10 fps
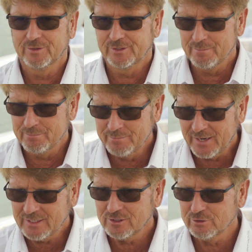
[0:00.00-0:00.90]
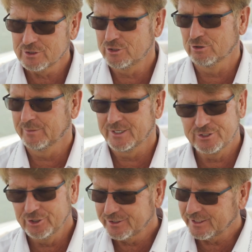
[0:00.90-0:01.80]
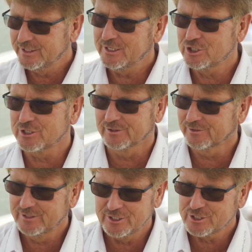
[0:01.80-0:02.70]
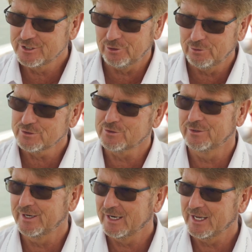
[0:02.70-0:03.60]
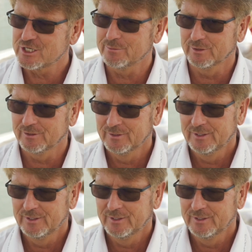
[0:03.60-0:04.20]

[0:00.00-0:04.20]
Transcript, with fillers: The main consumer is not a kitchen. Kitchen also negligible.